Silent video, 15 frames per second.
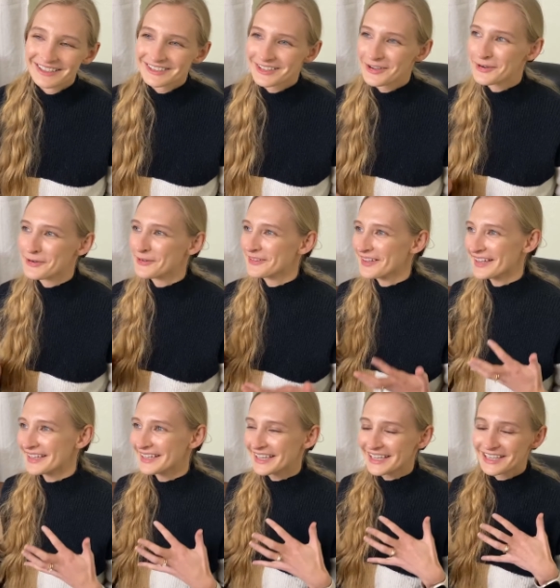So
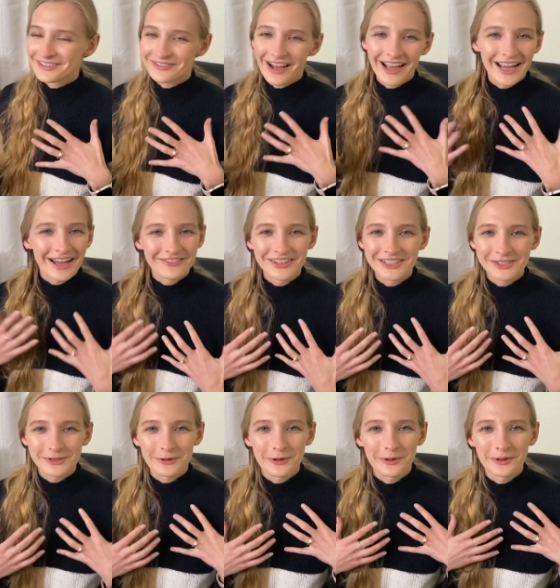like if I have this
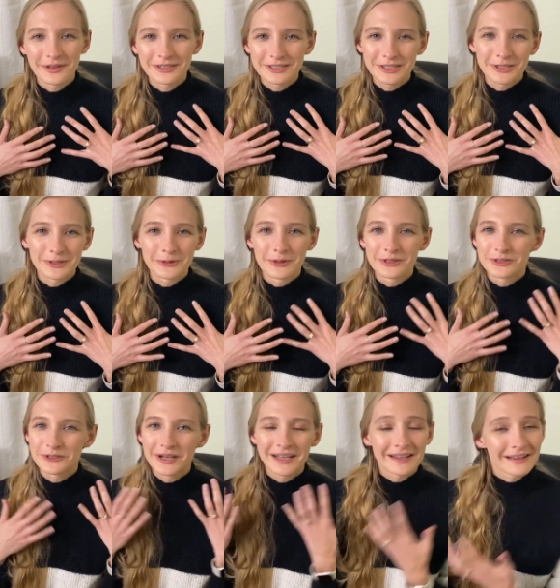goal to
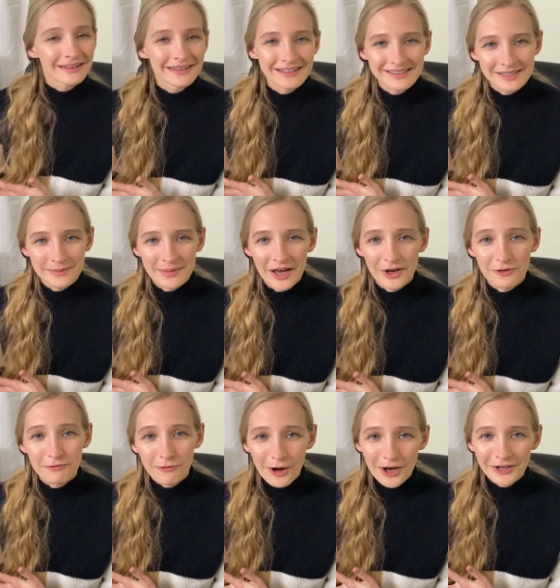drink this amount
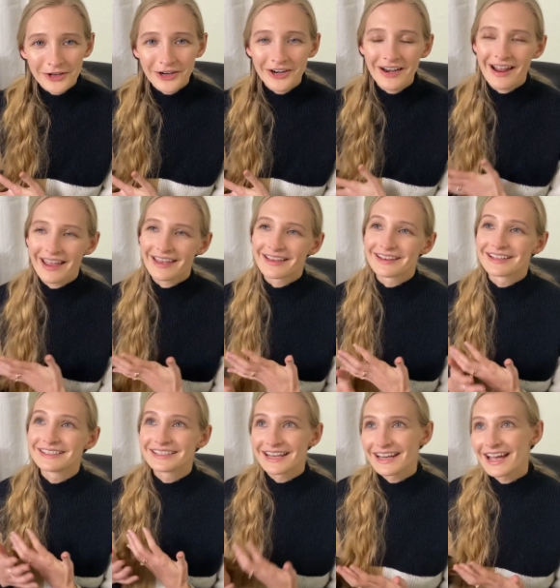of water
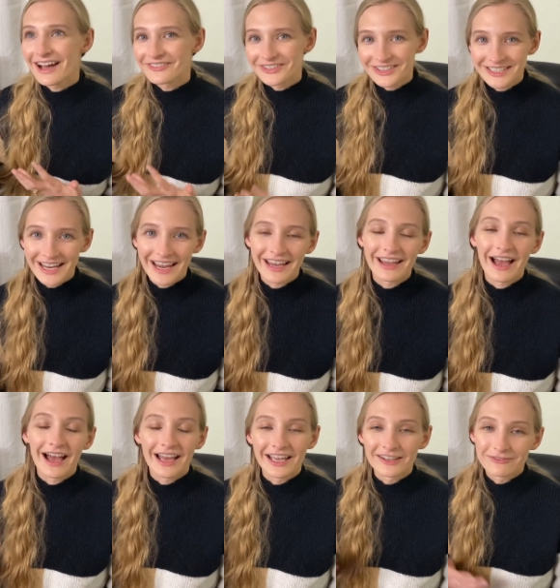and day after day
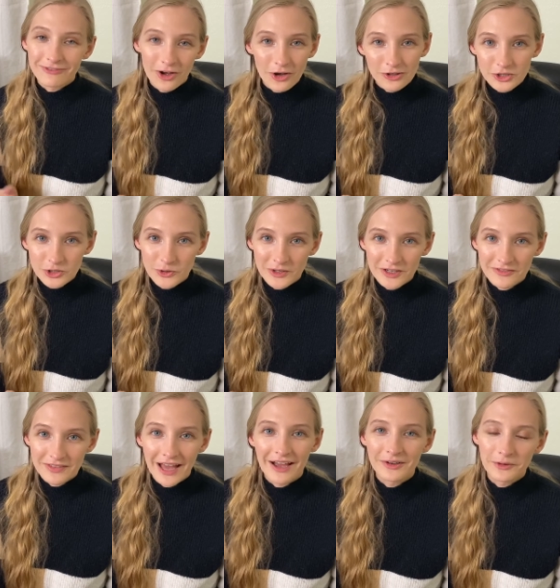I fall short
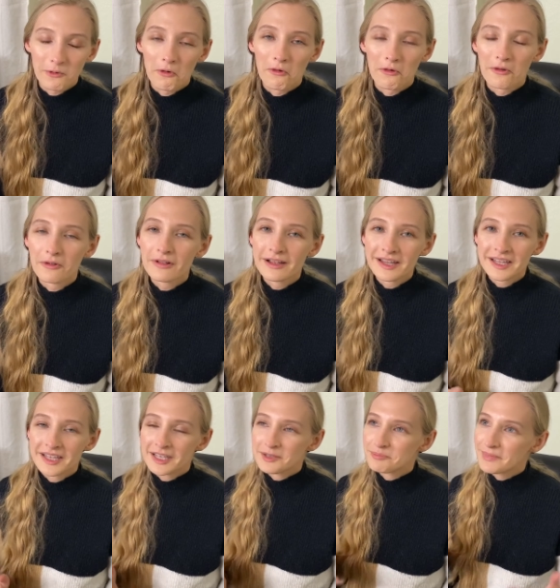of that goal,
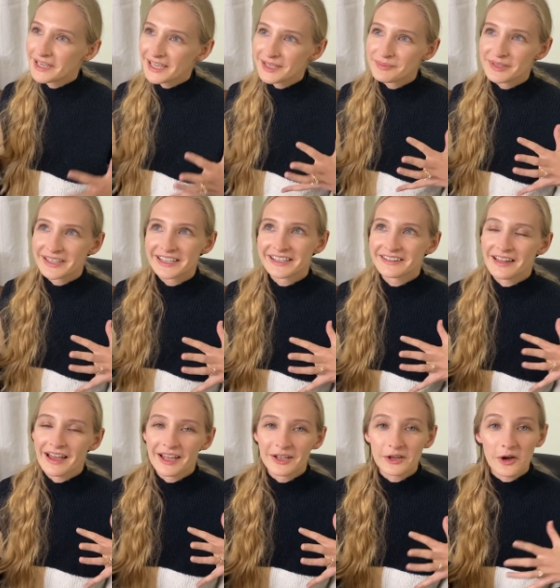me being
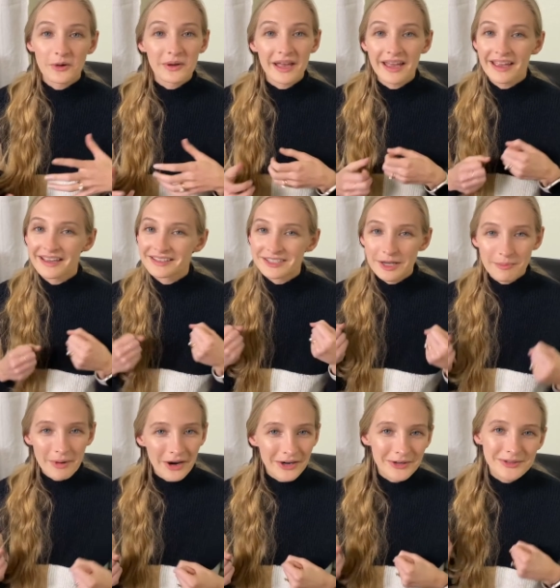like, okay,
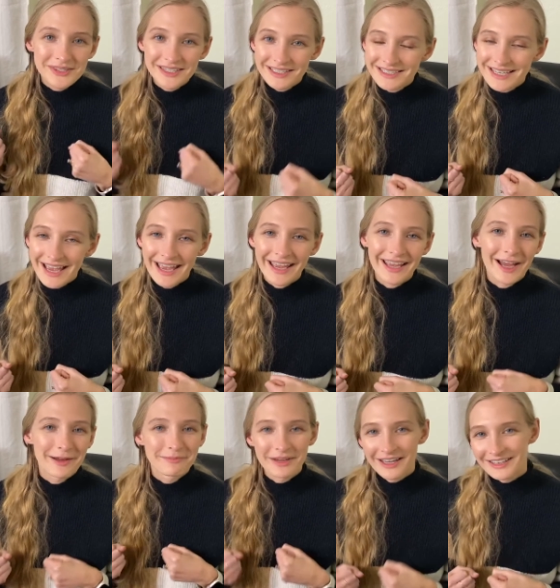tomorrow's the day,
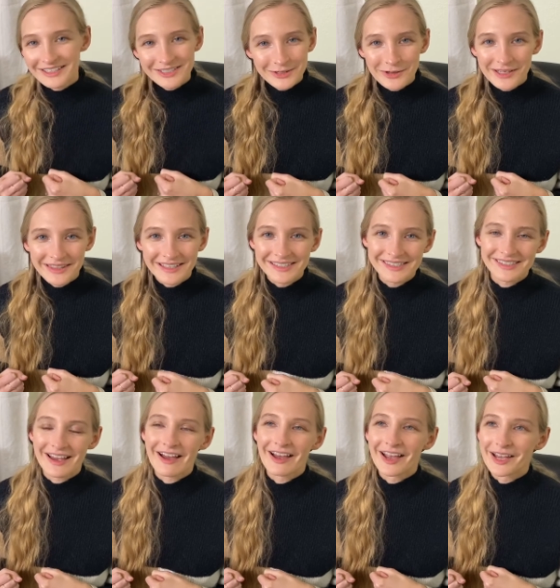I'm gonna do it this
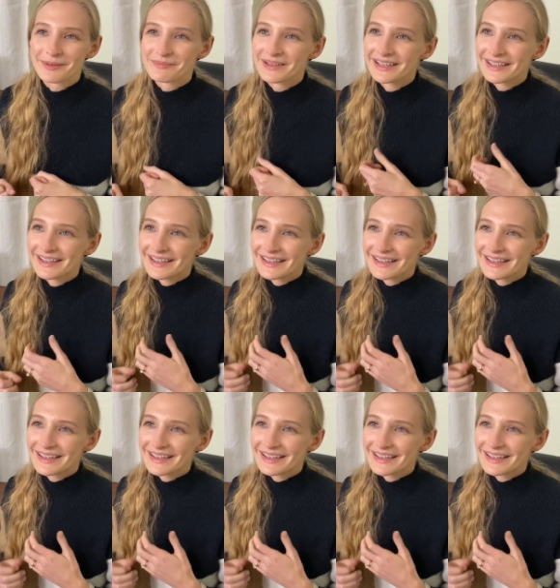time,